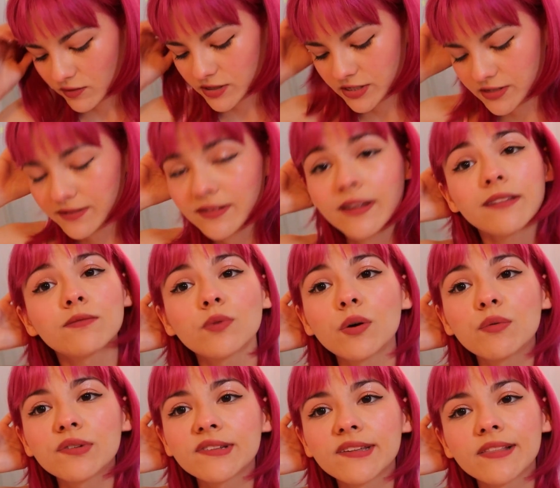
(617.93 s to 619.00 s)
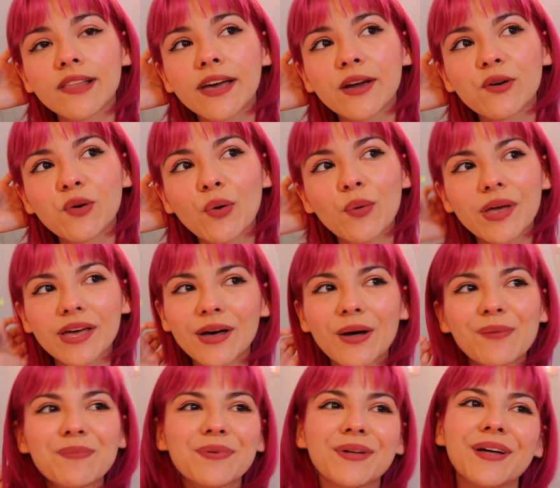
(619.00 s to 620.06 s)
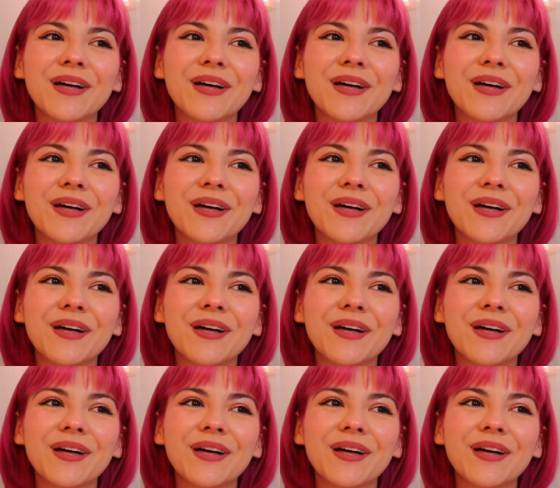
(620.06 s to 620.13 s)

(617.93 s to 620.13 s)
question says, what was it like growing up?